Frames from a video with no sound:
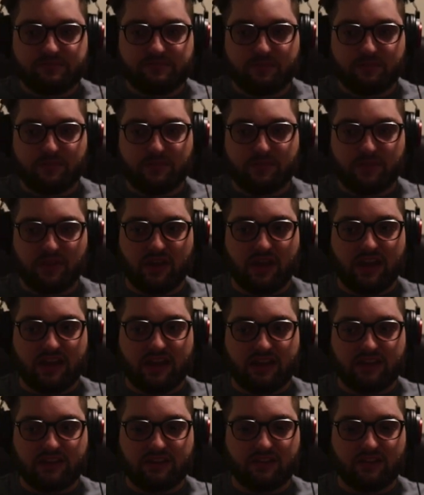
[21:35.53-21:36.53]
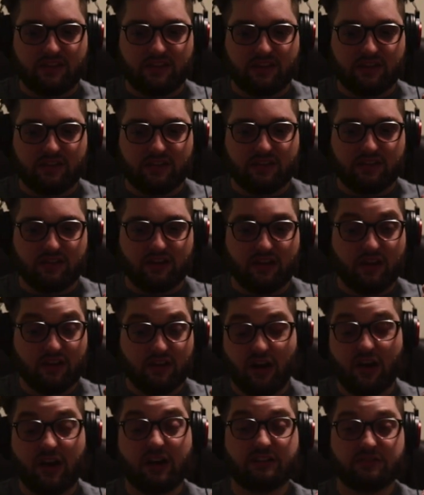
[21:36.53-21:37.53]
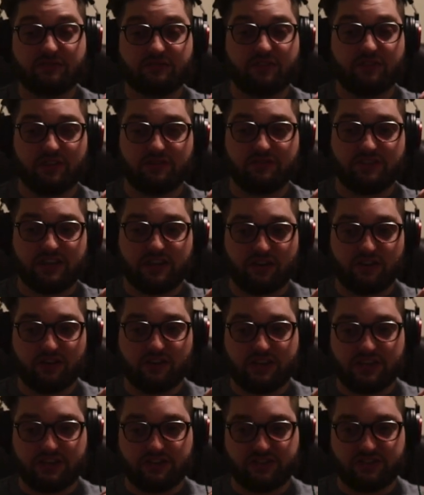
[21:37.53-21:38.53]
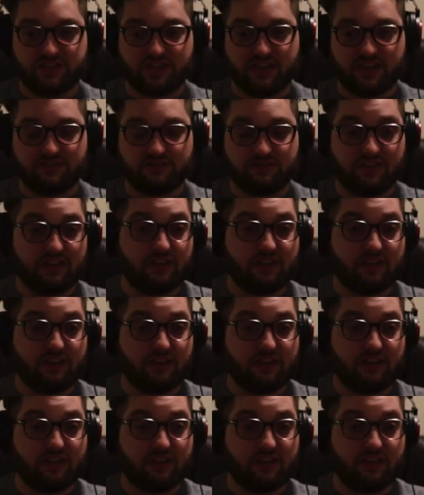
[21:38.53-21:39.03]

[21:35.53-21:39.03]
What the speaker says: than a lot of the earlier stuff.